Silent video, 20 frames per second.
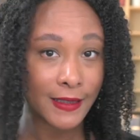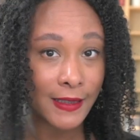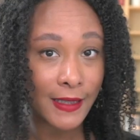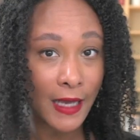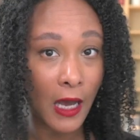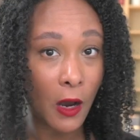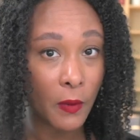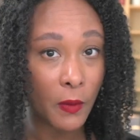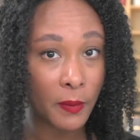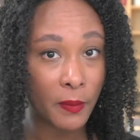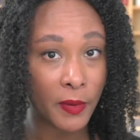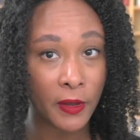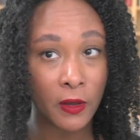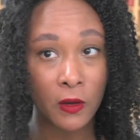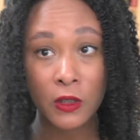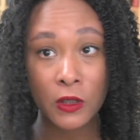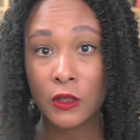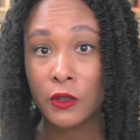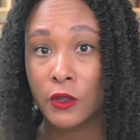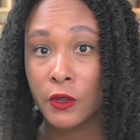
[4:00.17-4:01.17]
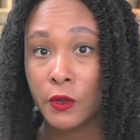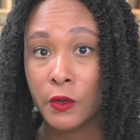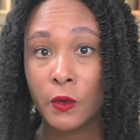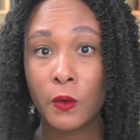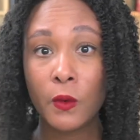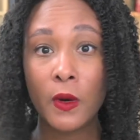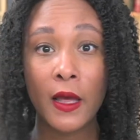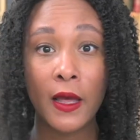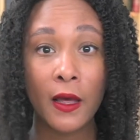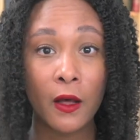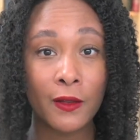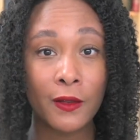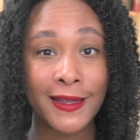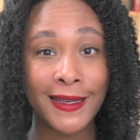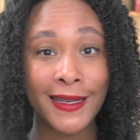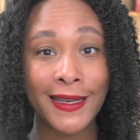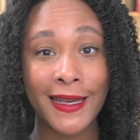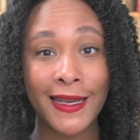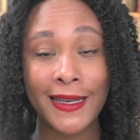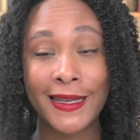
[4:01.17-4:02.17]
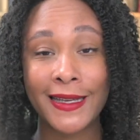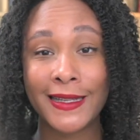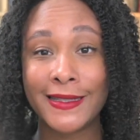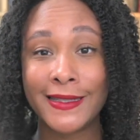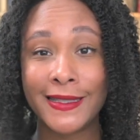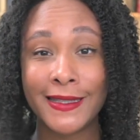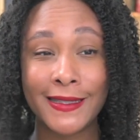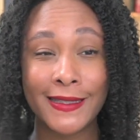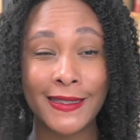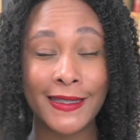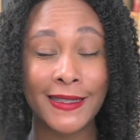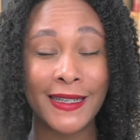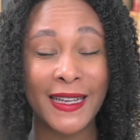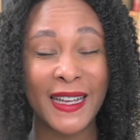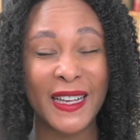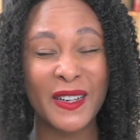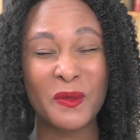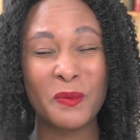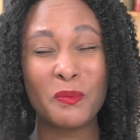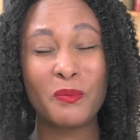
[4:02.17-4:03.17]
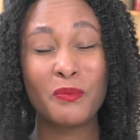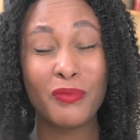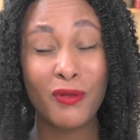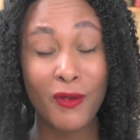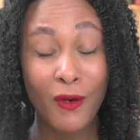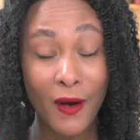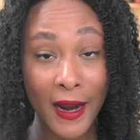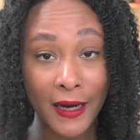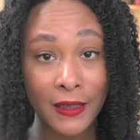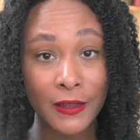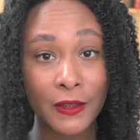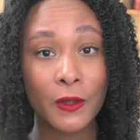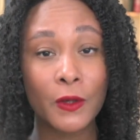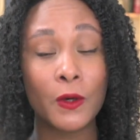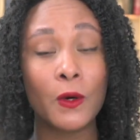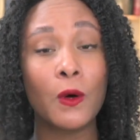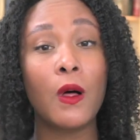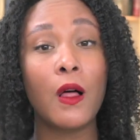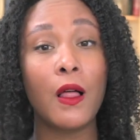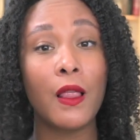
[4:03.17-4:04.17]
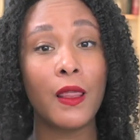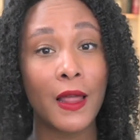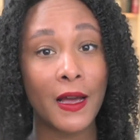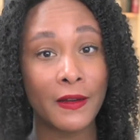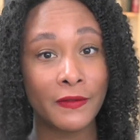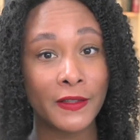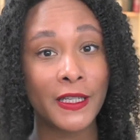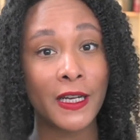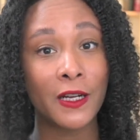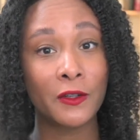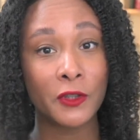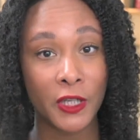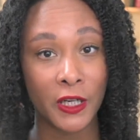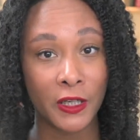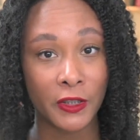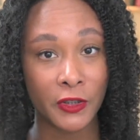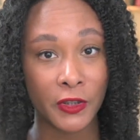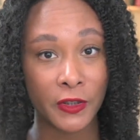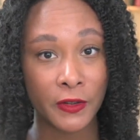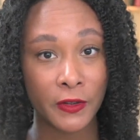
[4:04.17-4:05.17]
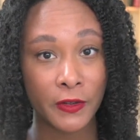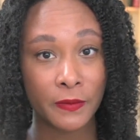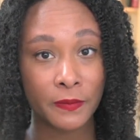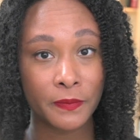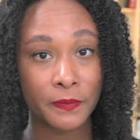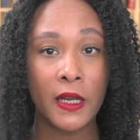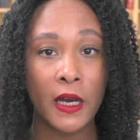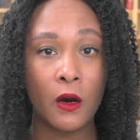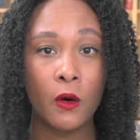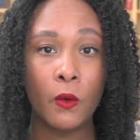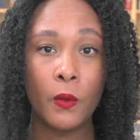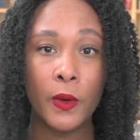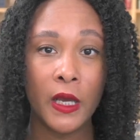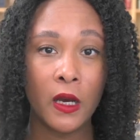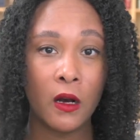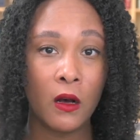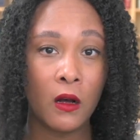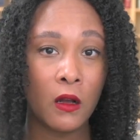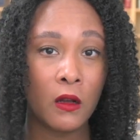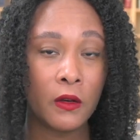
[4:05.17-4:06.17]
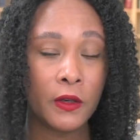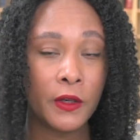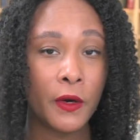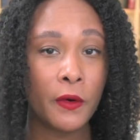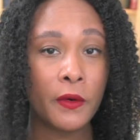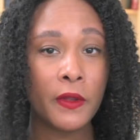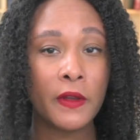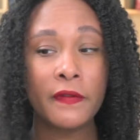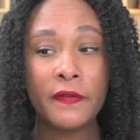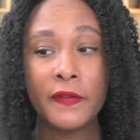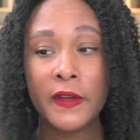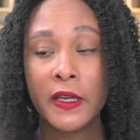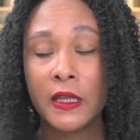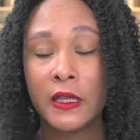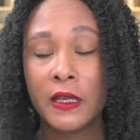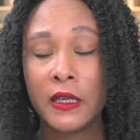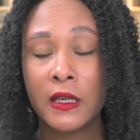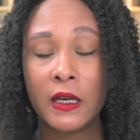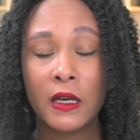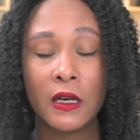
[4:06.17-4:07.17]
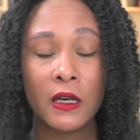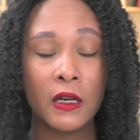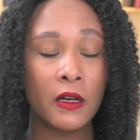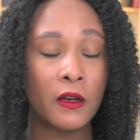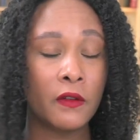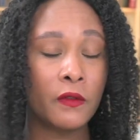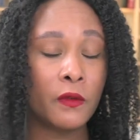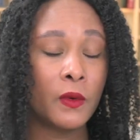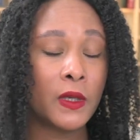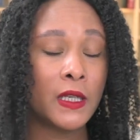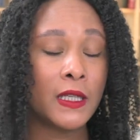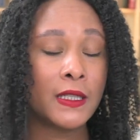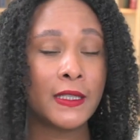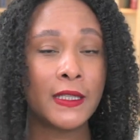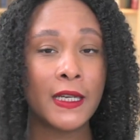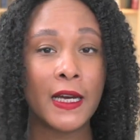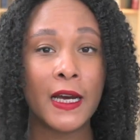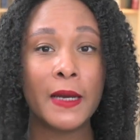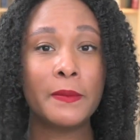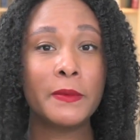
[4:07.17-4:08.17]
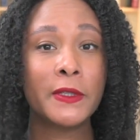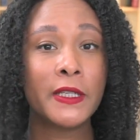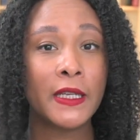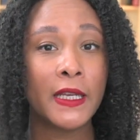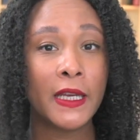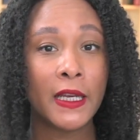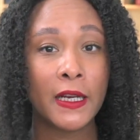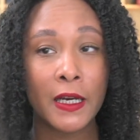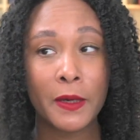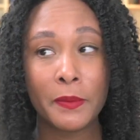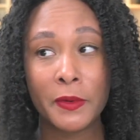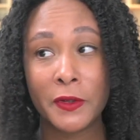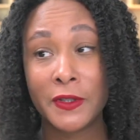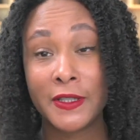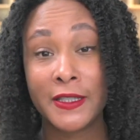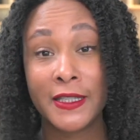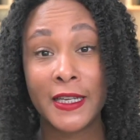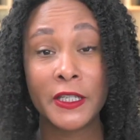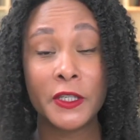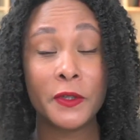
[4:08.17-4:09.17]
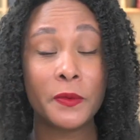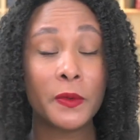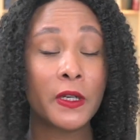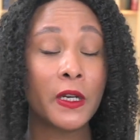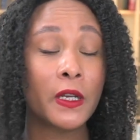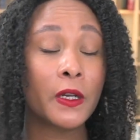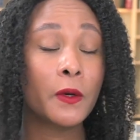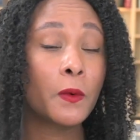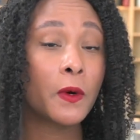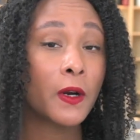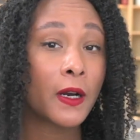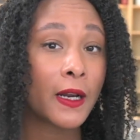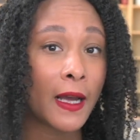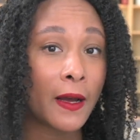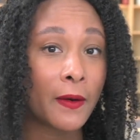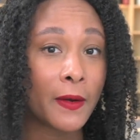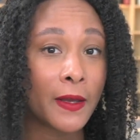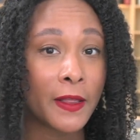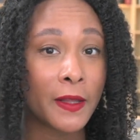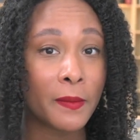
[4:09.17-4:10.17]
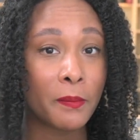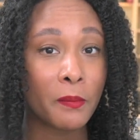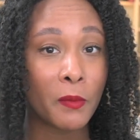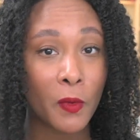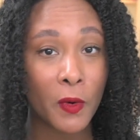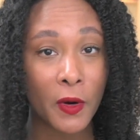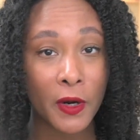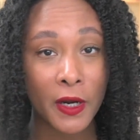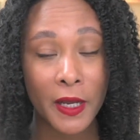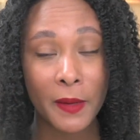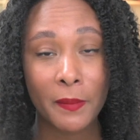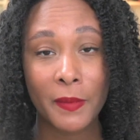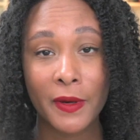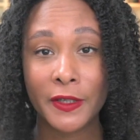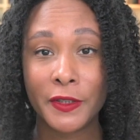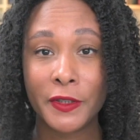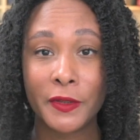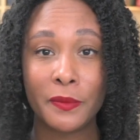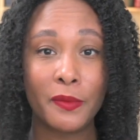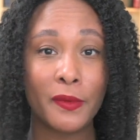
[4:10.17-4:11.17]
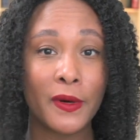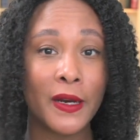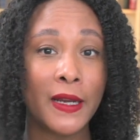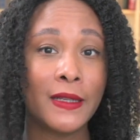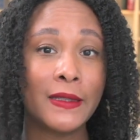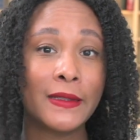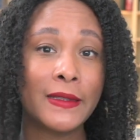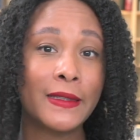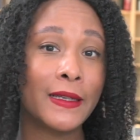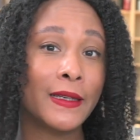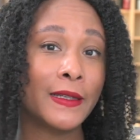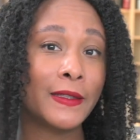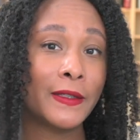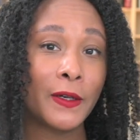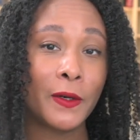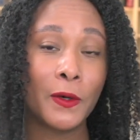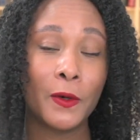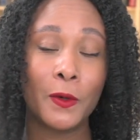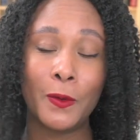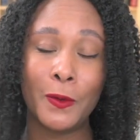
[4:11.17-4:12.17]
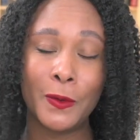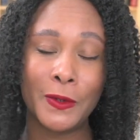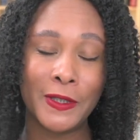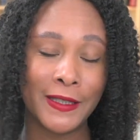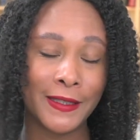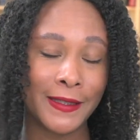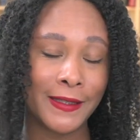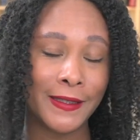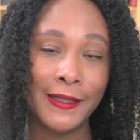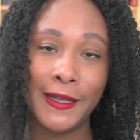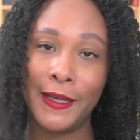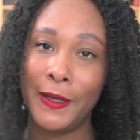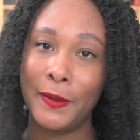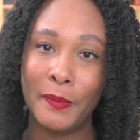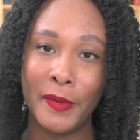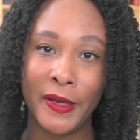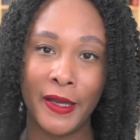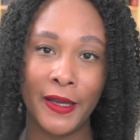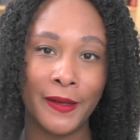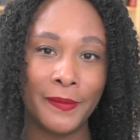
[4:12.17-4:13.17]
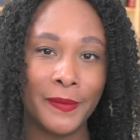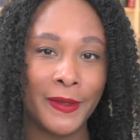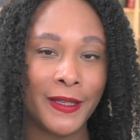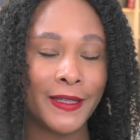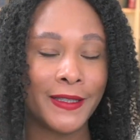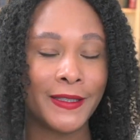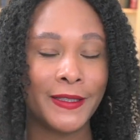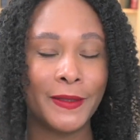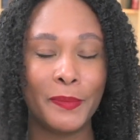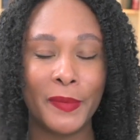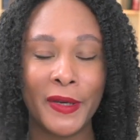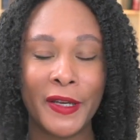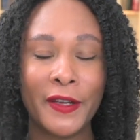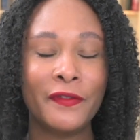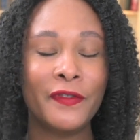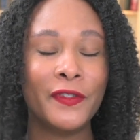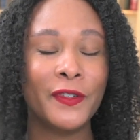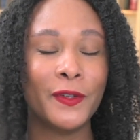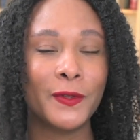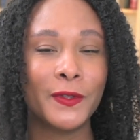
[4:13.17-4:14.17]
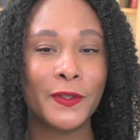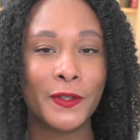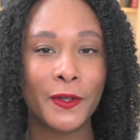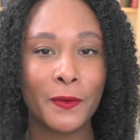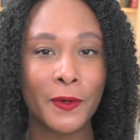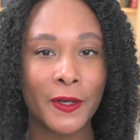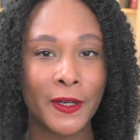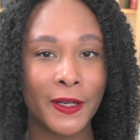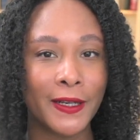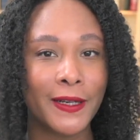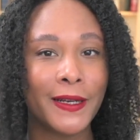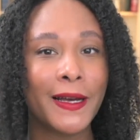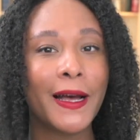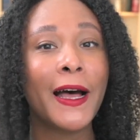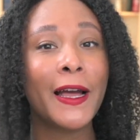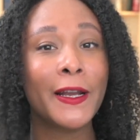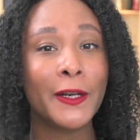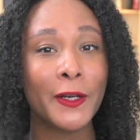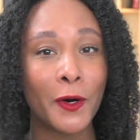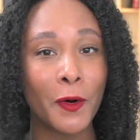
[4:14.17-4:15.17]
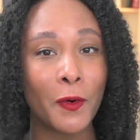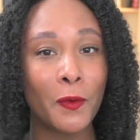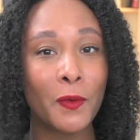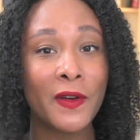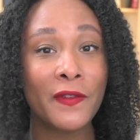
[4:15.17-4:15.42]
This is how we build new, healthy, and consistent and practical lifestyle changes. Now, we all know the feeling of when it's time to get up. You said you were going to work out in the morning, but your brain says, oh, just stay in bed because the bed feels so good. I know,